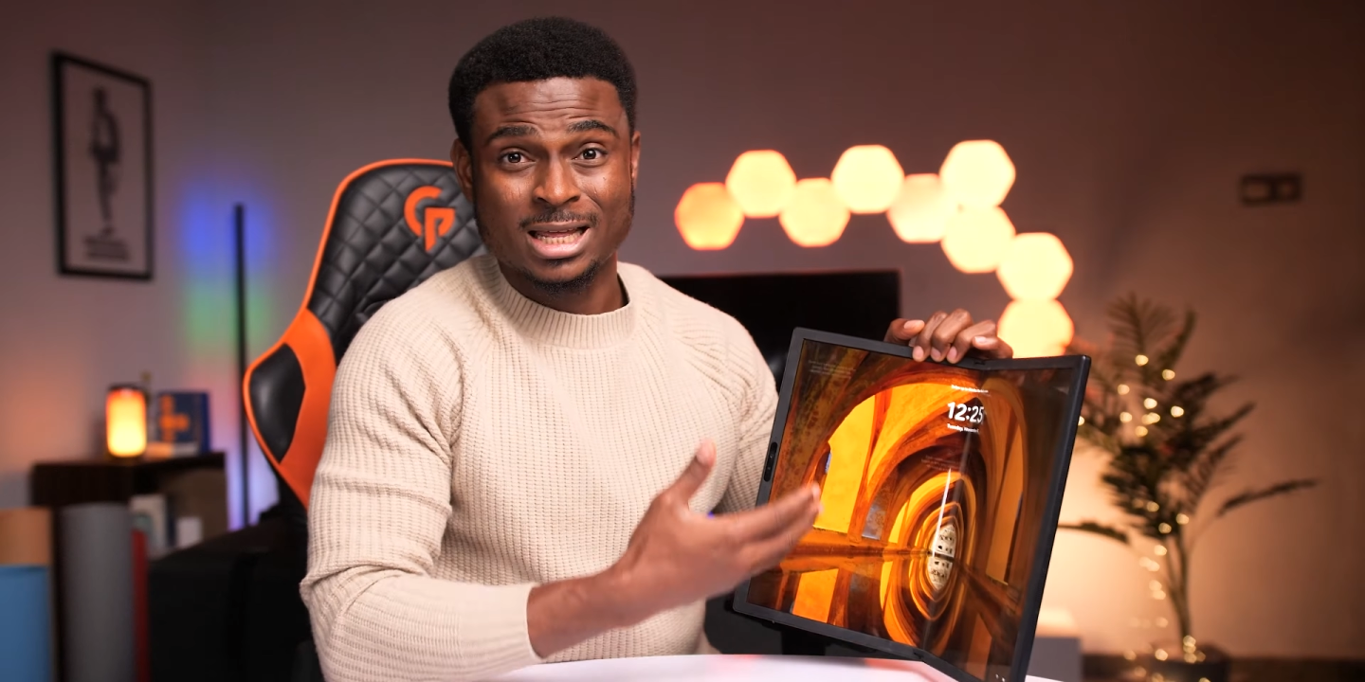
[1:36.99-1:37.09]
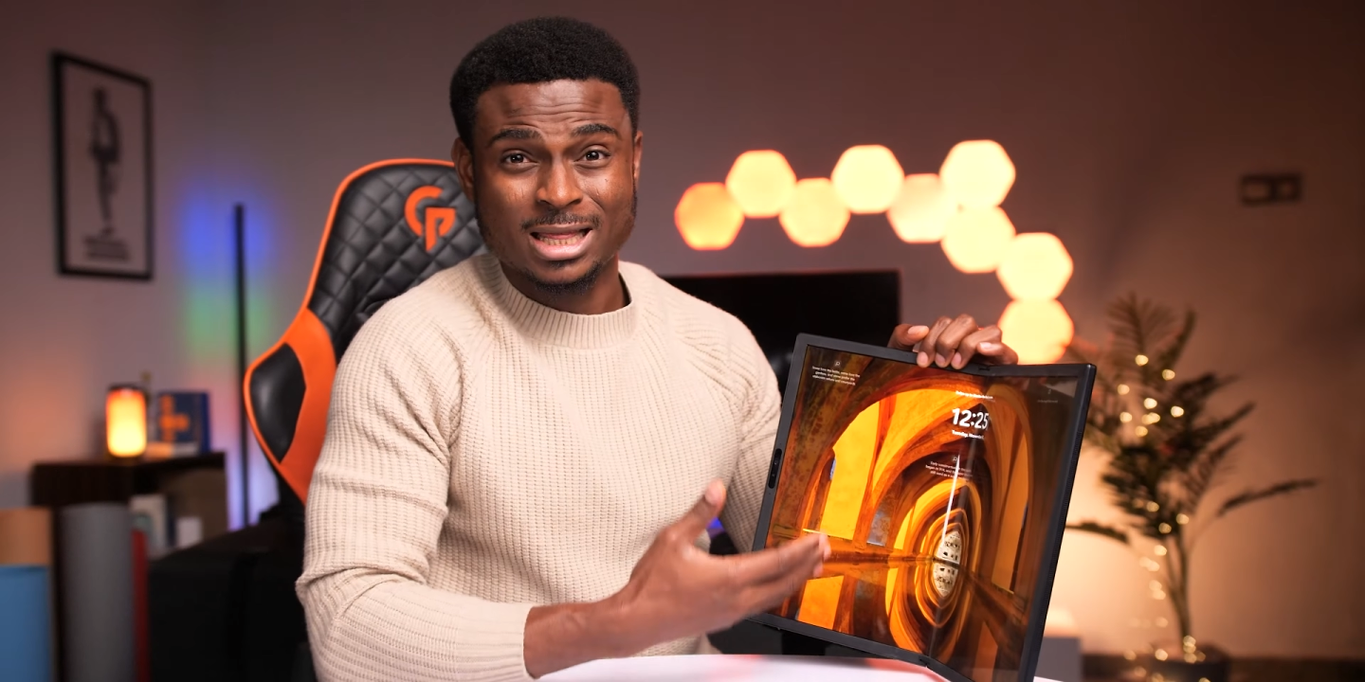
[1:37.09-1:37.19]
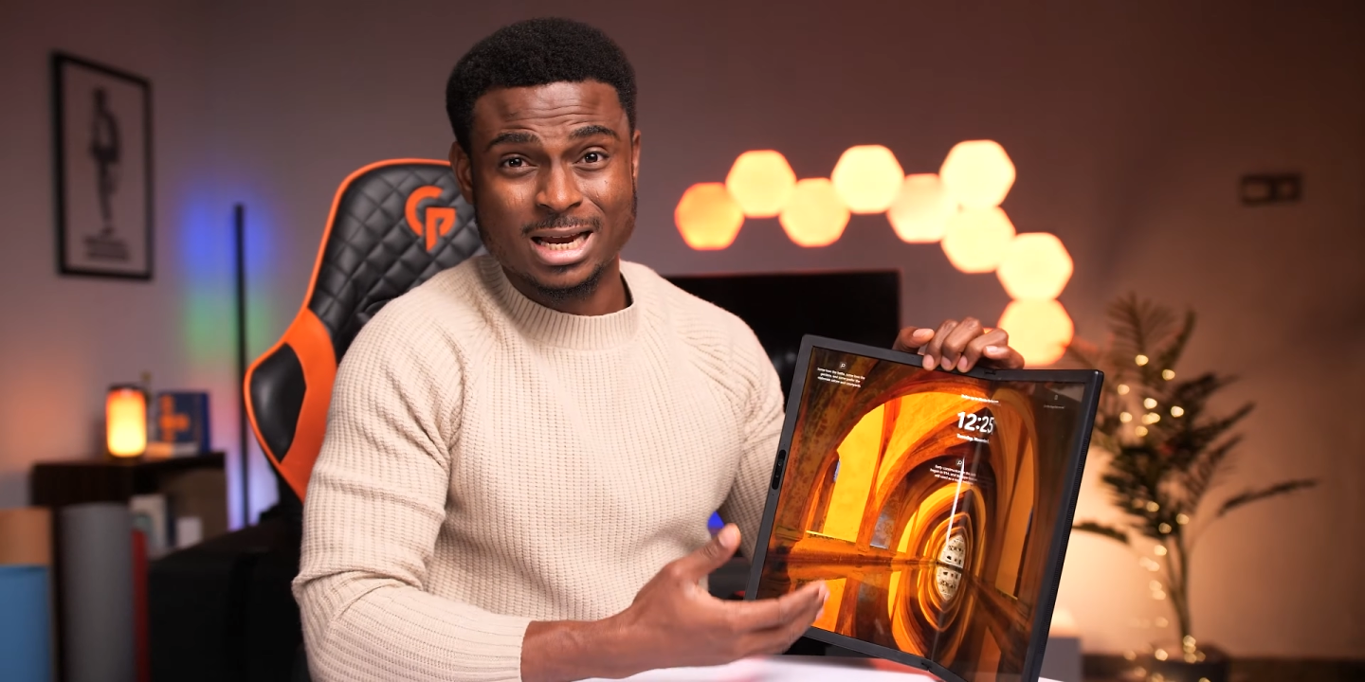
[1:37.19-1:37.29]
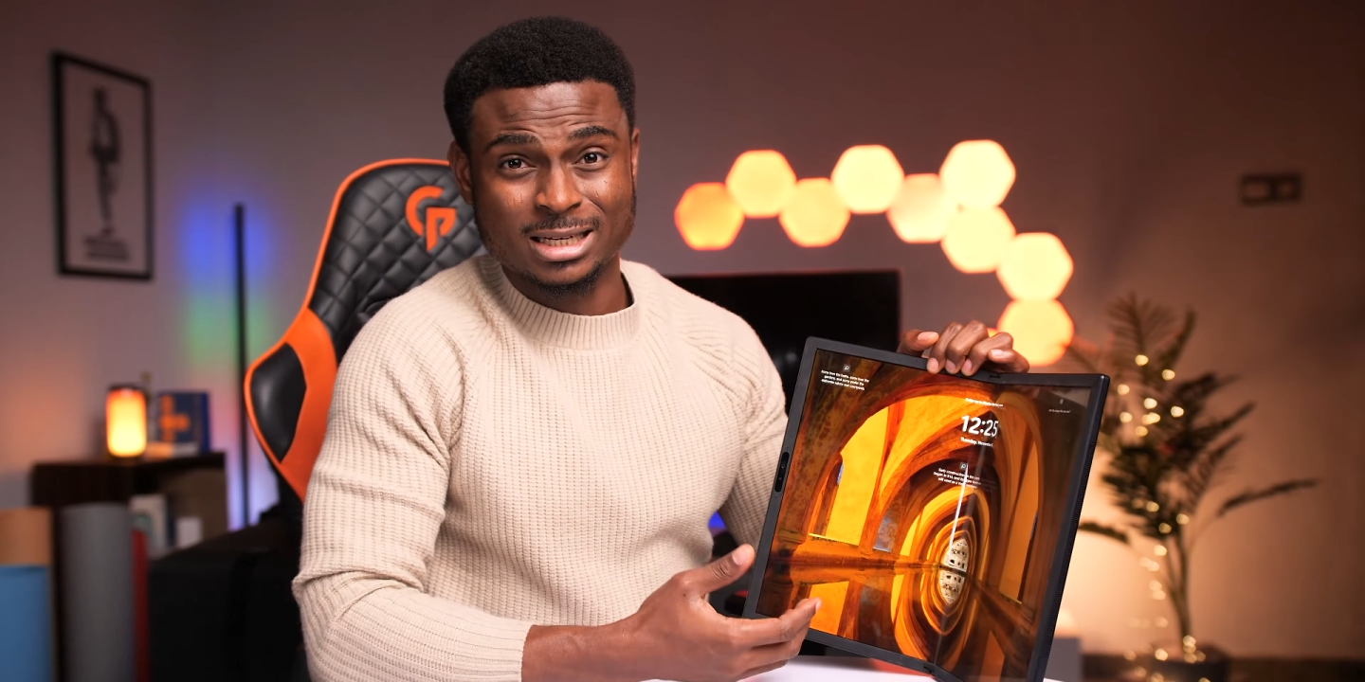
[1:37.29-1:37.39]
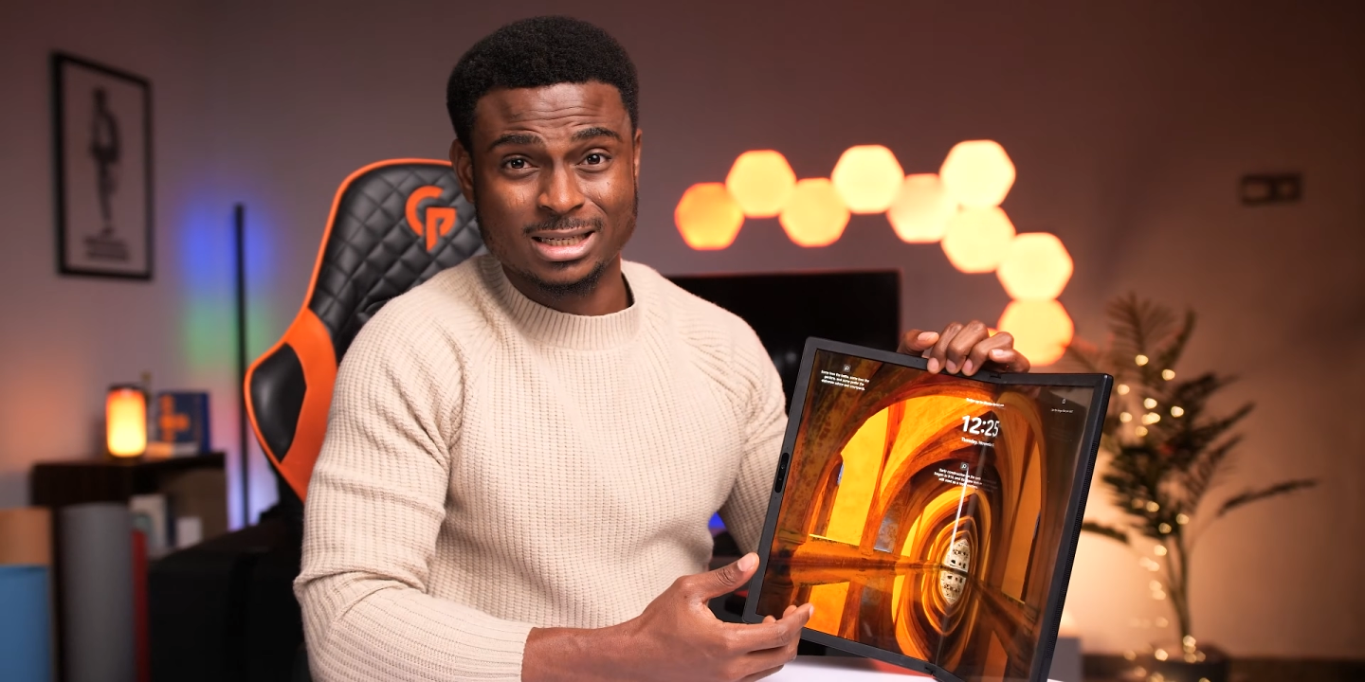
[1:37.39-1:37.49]

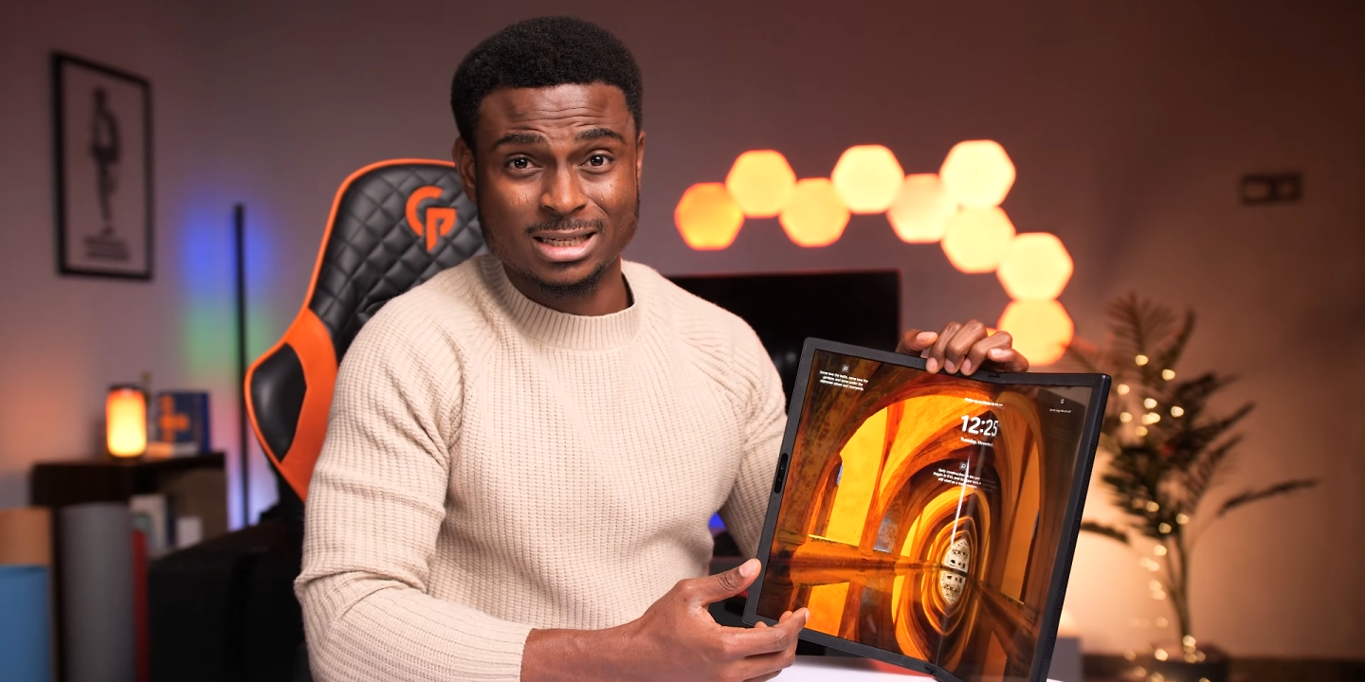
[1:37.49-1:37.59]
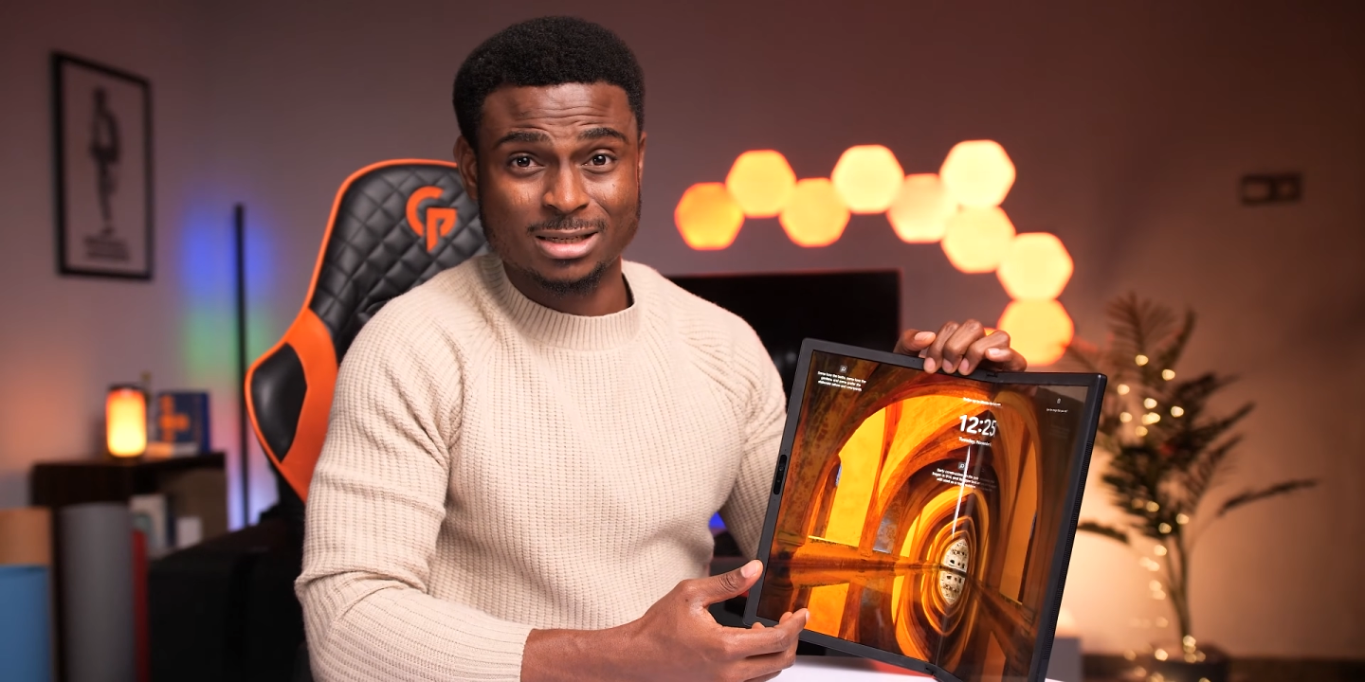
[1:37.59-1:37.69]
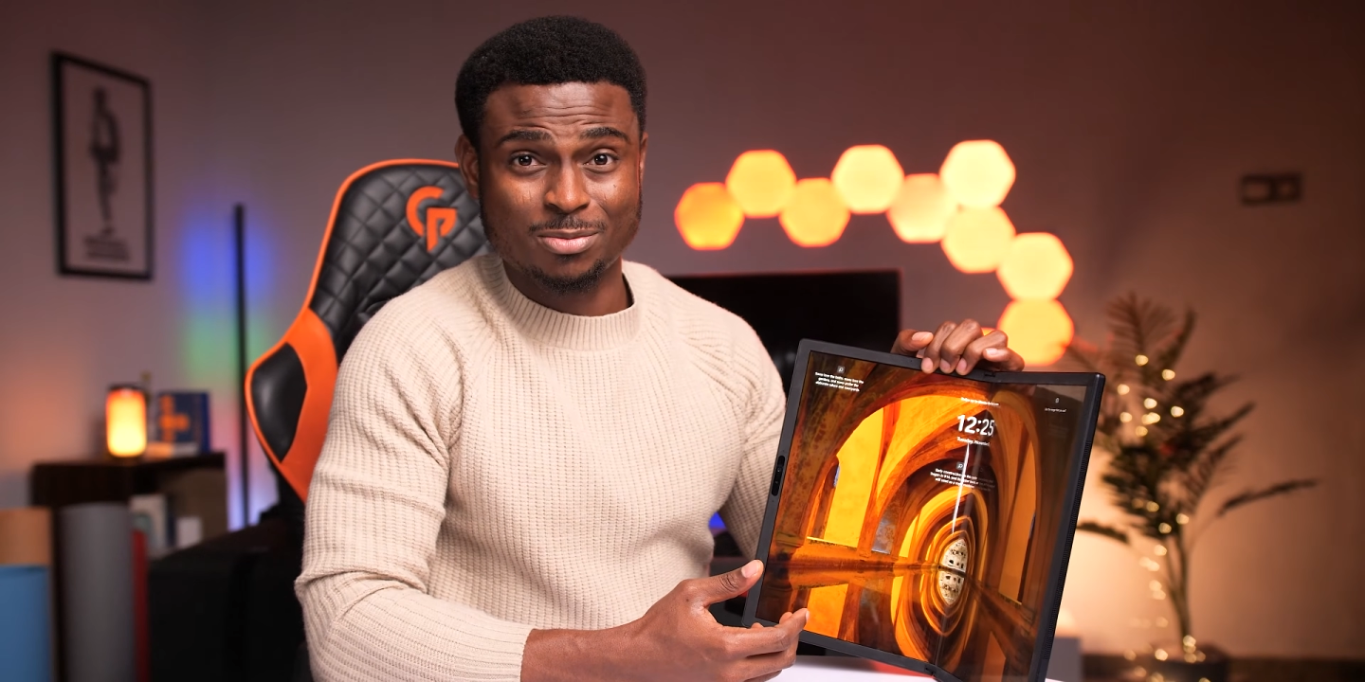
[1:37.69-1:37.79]
that is this